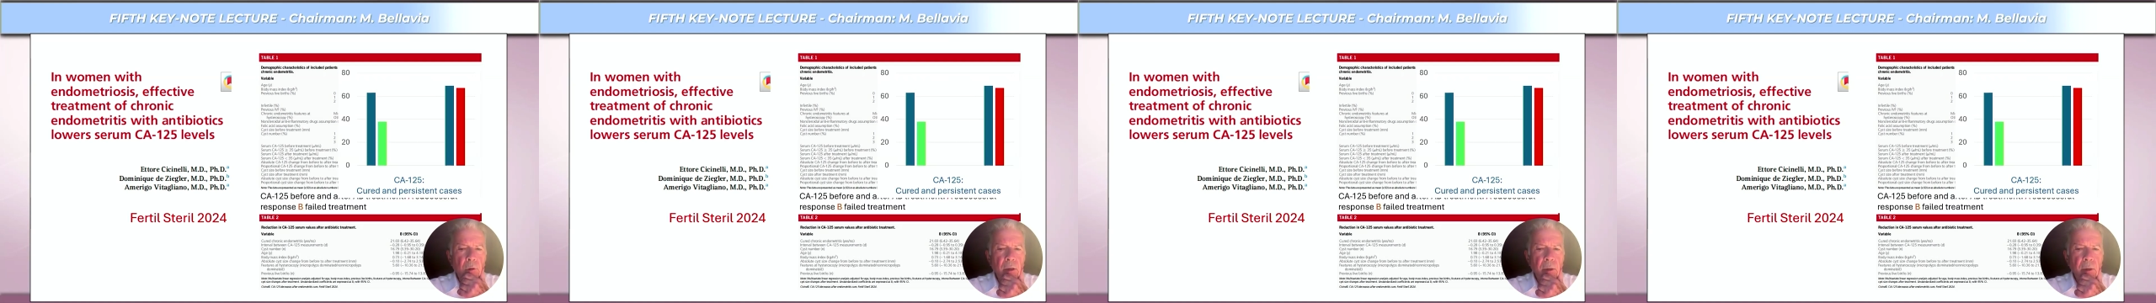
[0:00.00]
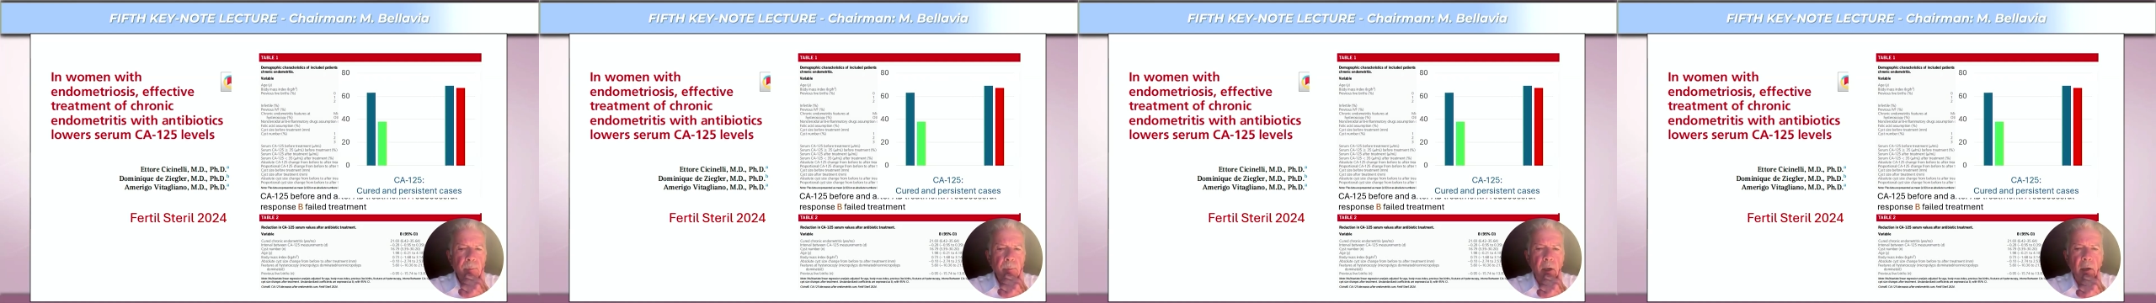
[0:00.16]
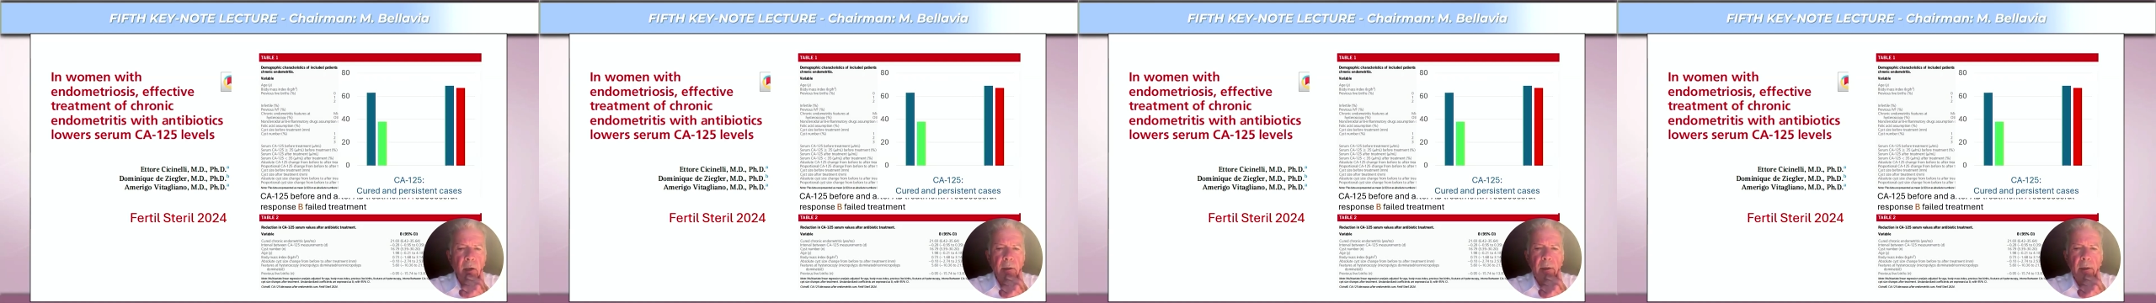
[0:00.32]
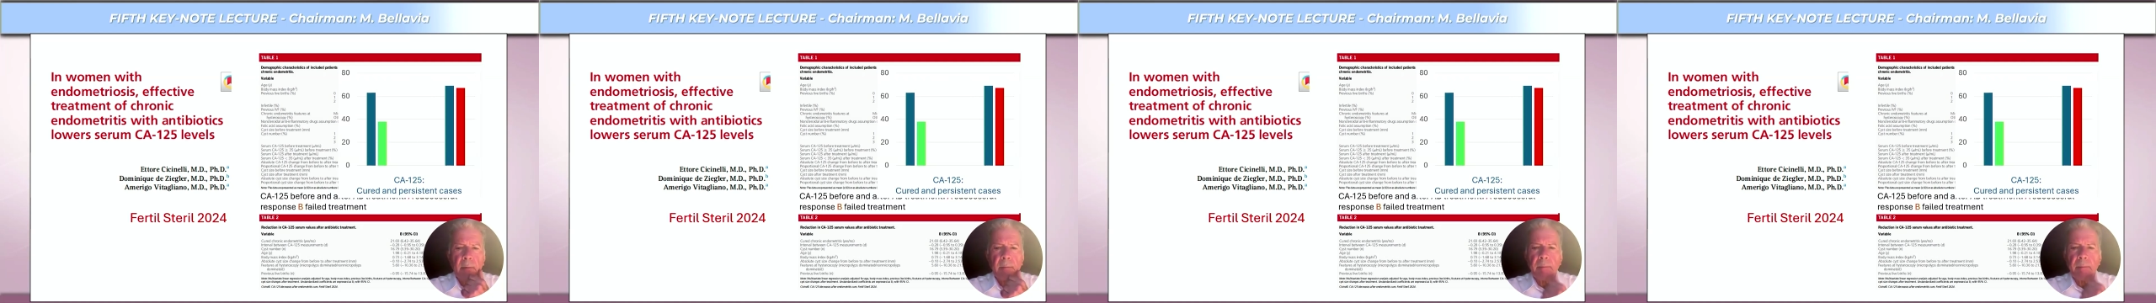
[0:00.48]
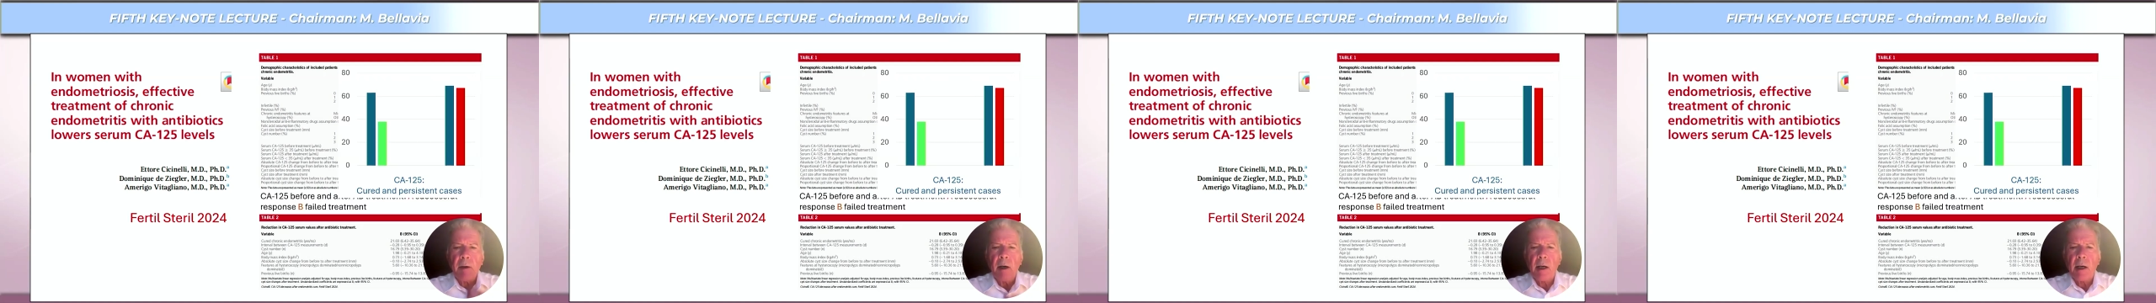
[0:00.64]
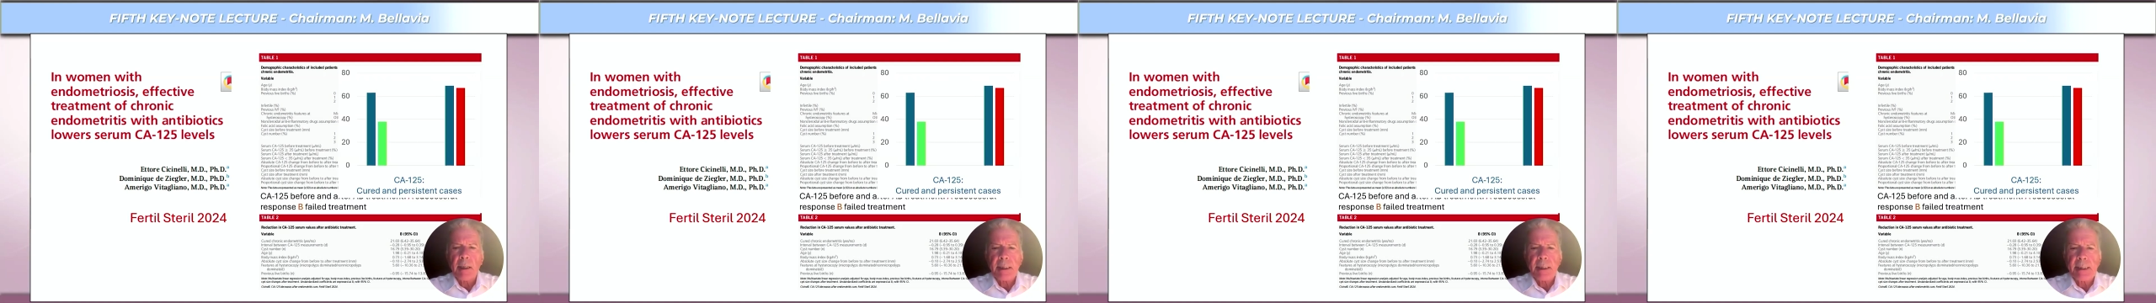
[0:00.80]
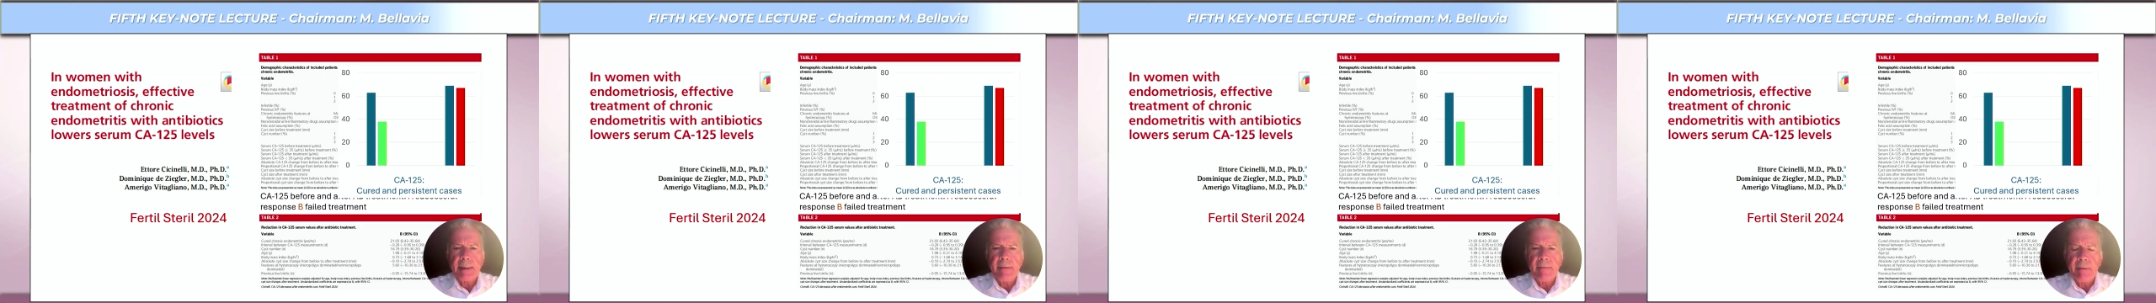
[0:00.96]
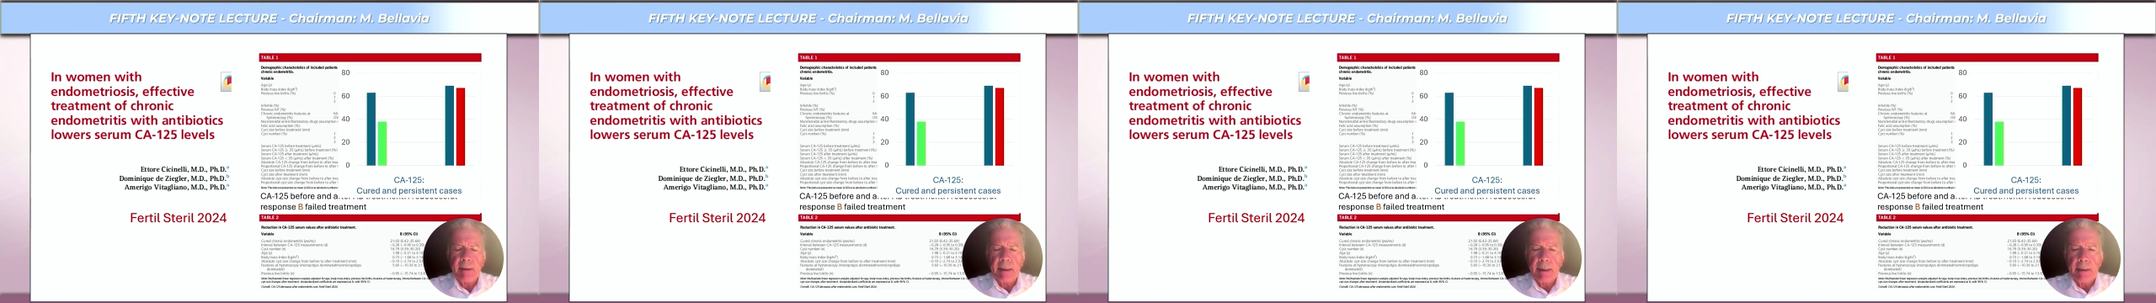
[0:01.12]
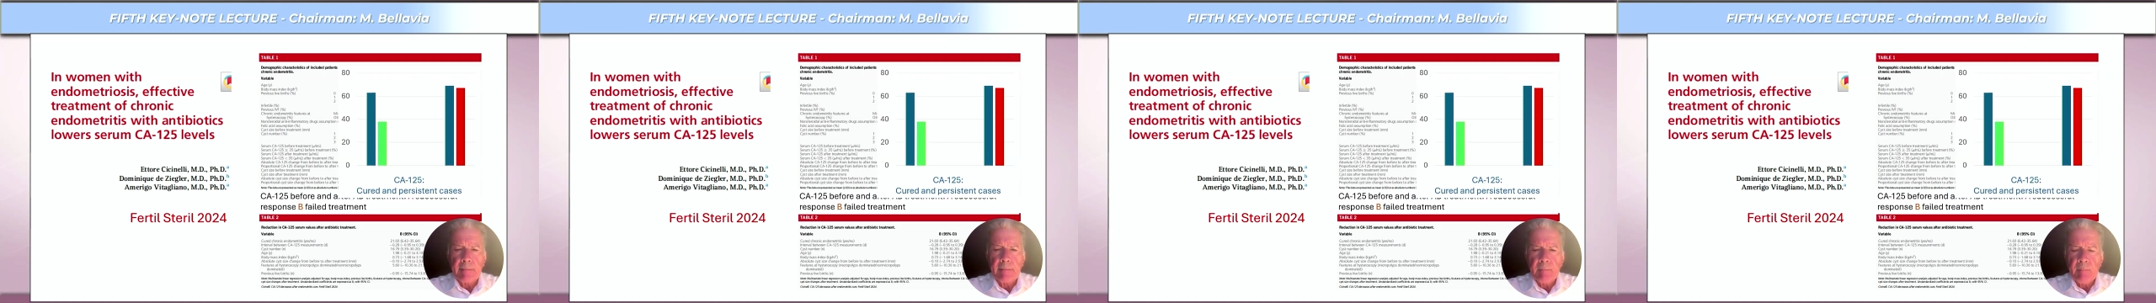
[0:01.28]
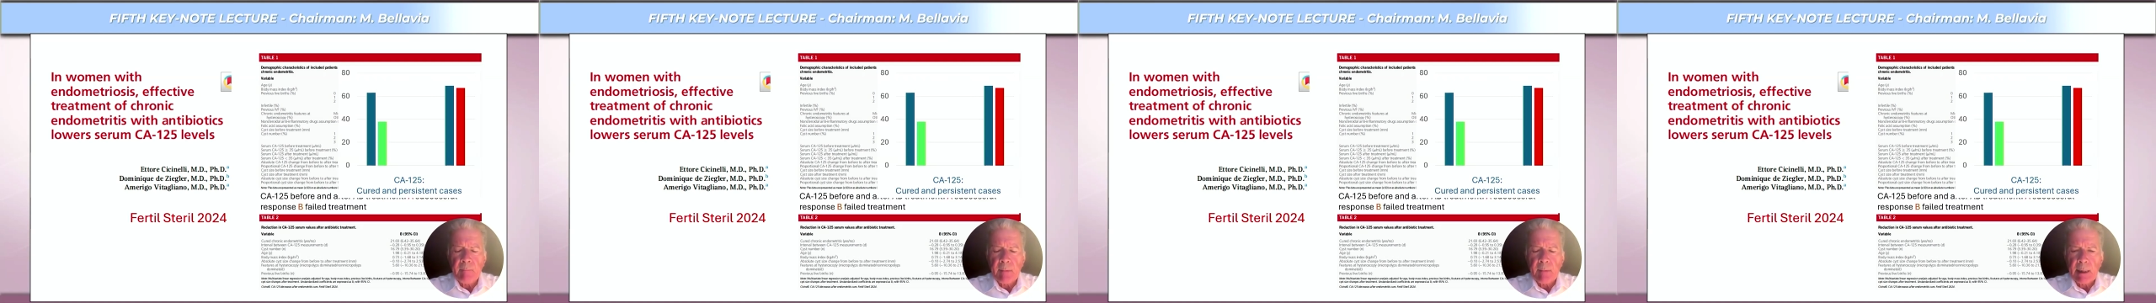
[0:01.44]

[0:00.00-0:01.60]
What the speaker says: responded positively